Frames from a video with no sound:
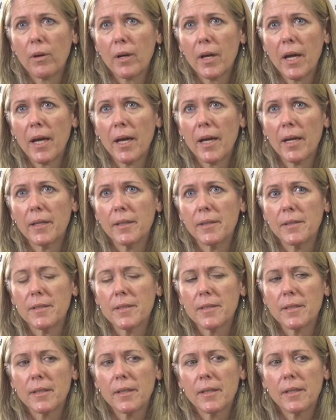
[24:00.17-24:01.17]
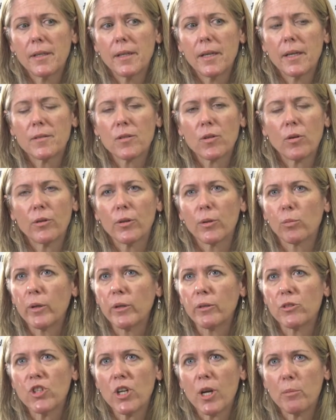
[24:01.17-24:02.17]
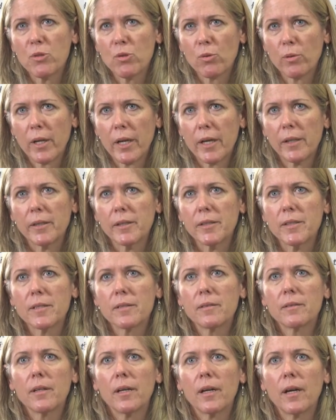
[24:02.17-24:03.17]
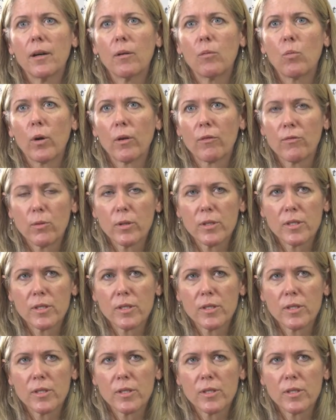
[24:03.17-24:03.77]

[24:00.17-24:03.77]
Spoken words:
and it's called the Real Jobs Rhode Island Workforce